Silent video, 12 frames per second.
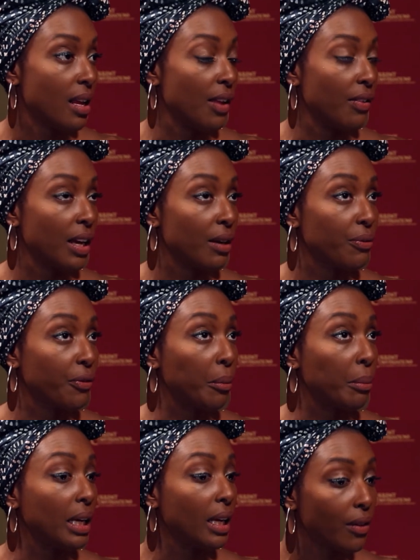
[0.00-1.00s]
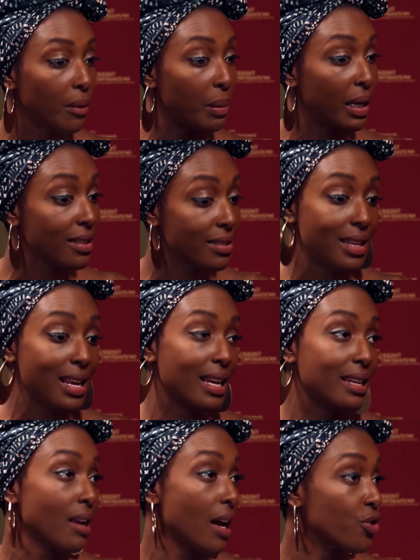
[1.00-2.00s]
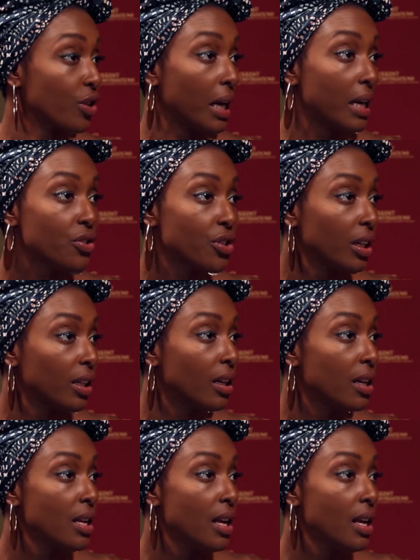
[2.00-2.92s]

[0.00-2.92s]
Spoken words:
And I think for me, the biggest thing is education.